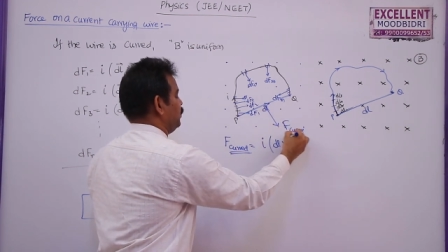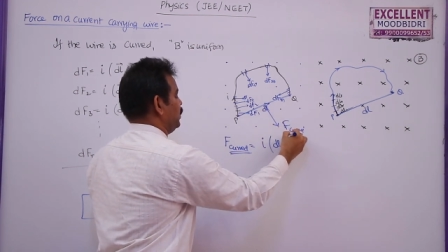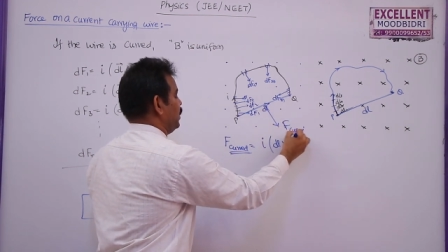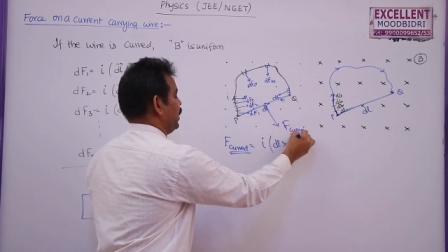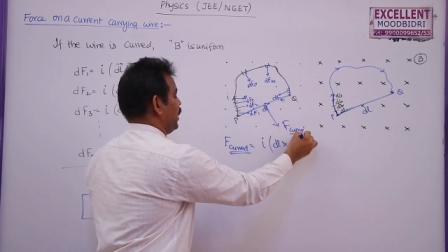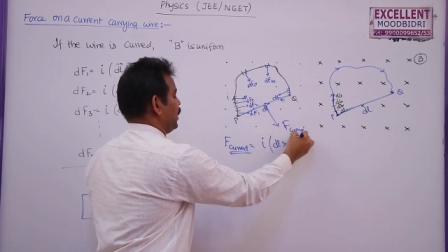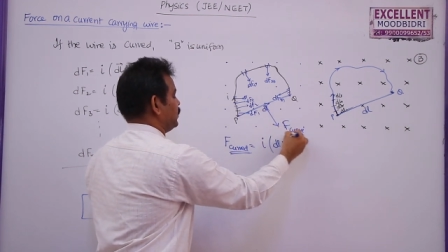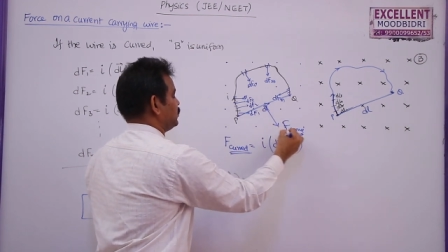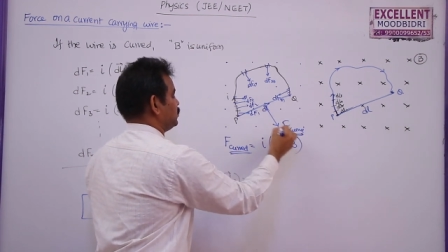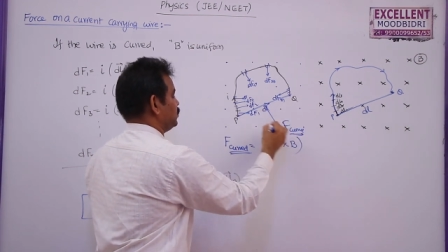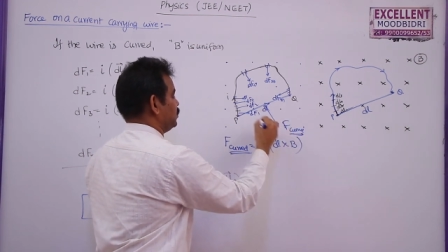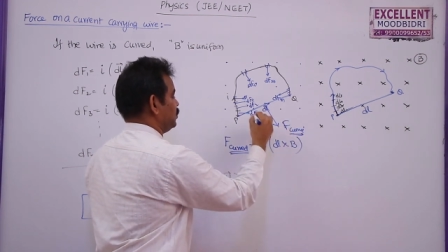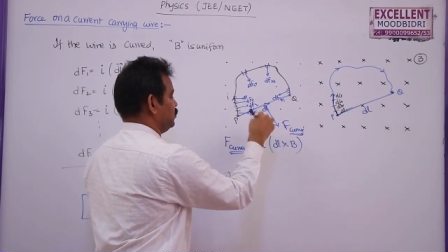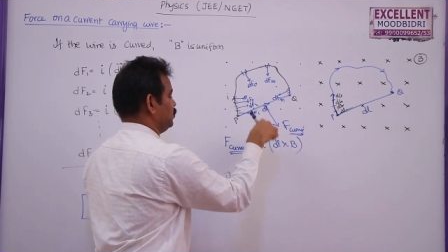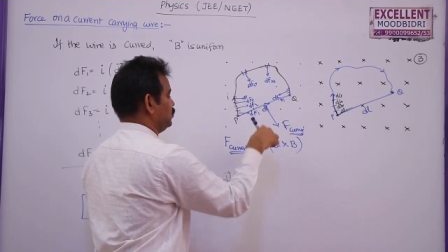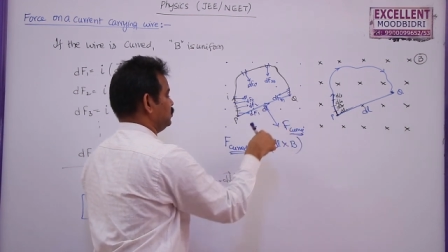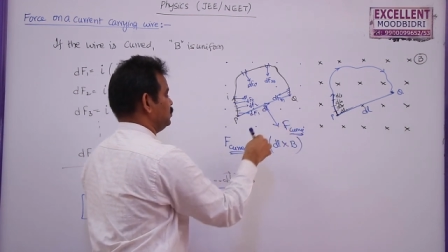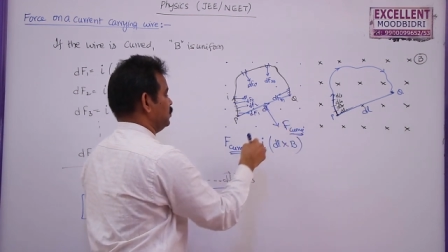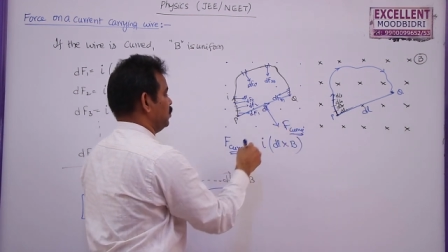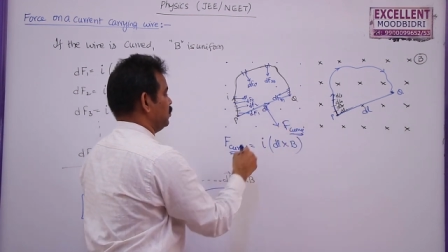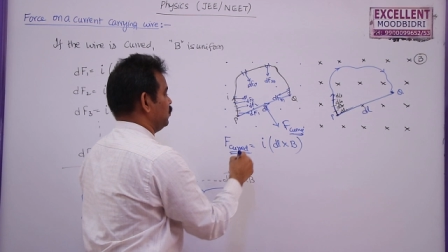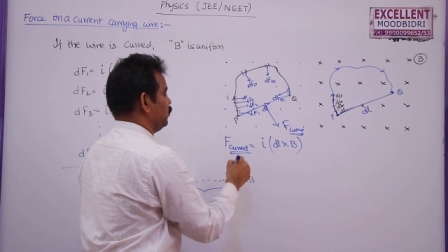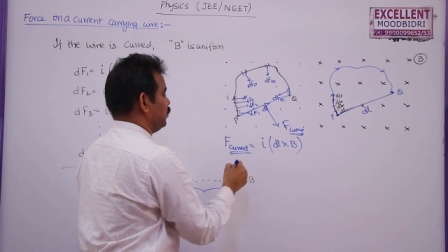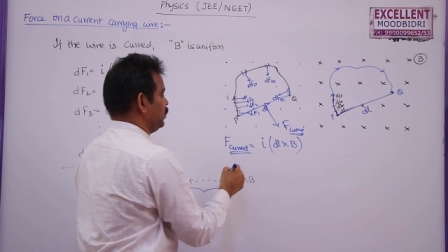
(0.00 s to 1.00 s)
be acting in the
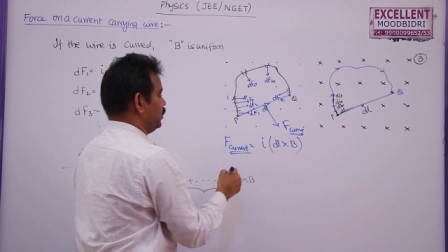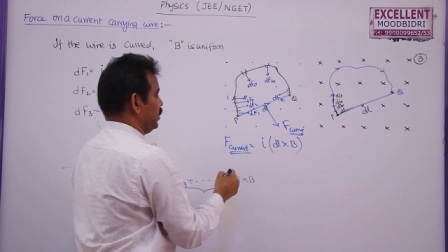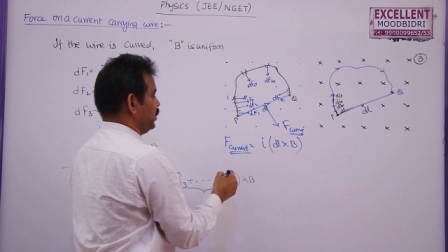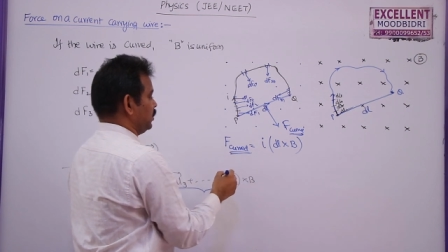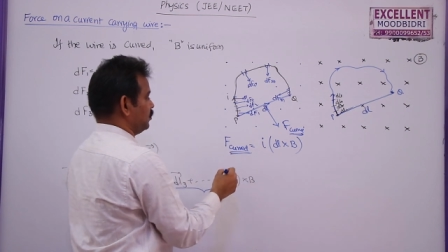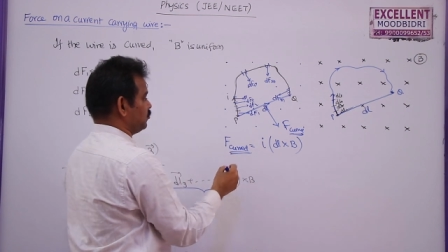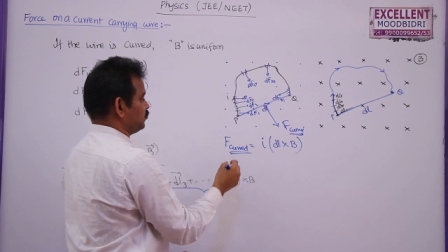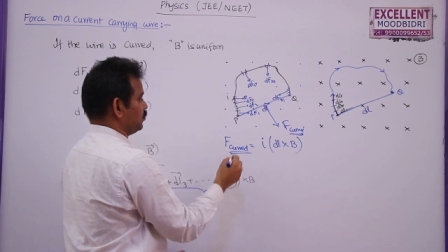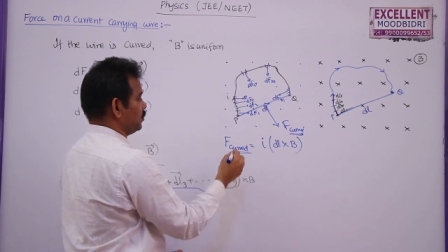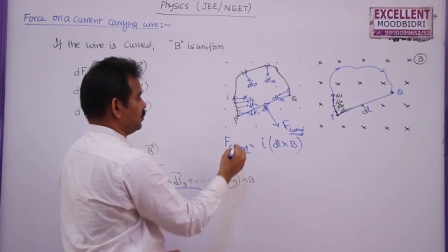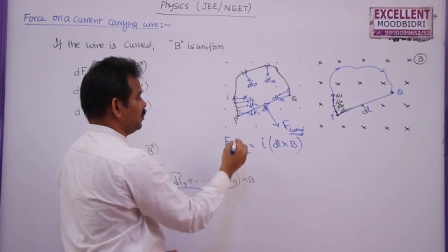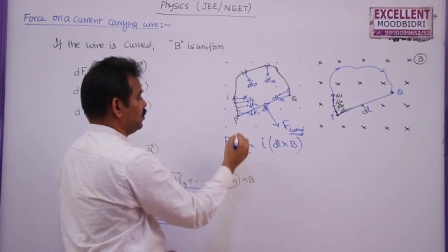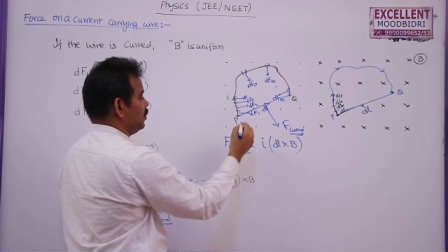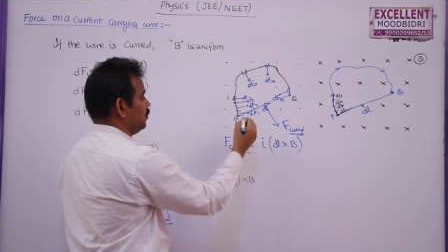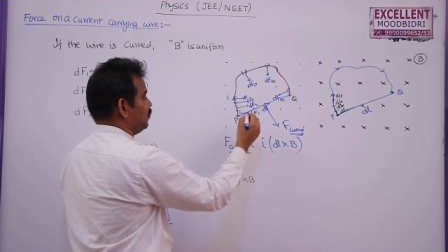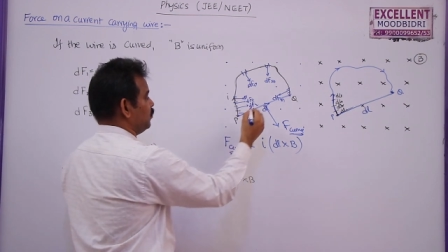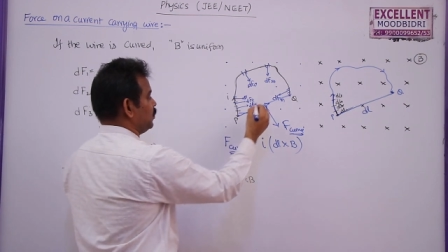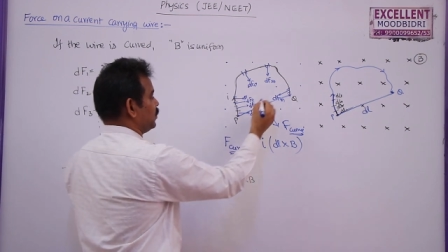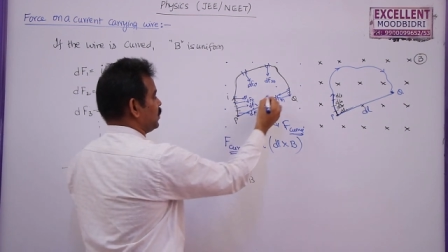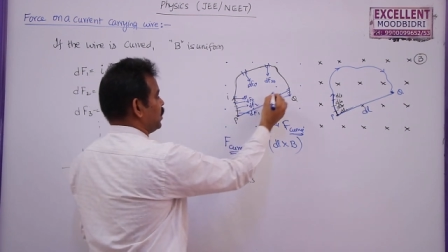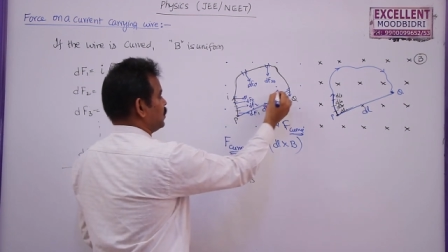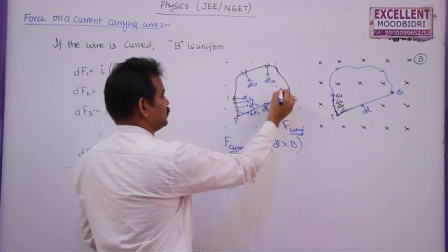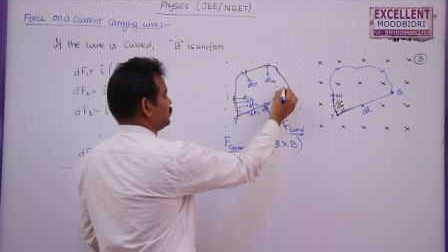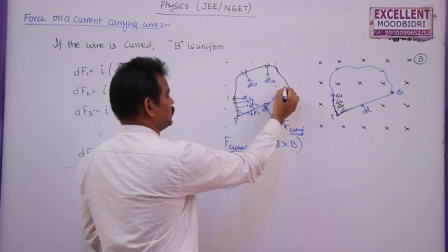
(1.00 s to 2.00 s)
downward direction.
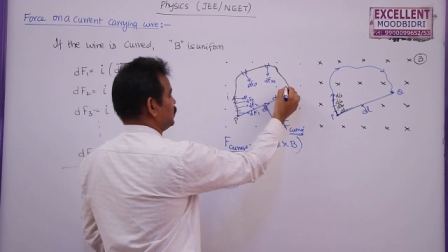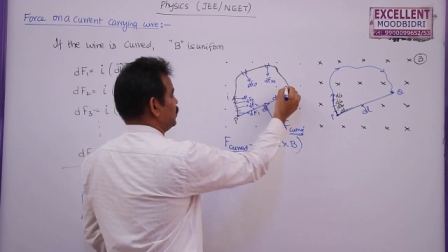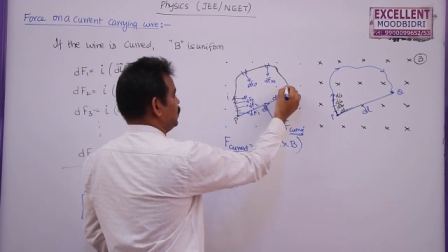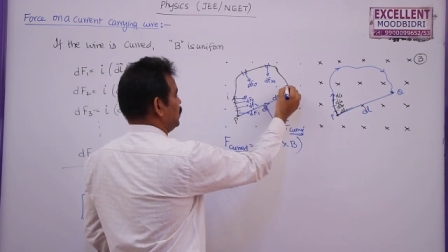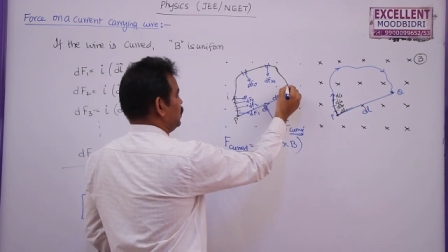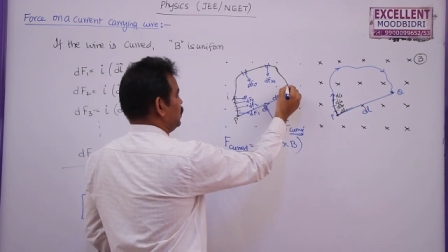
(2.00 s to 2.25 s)
Because uh,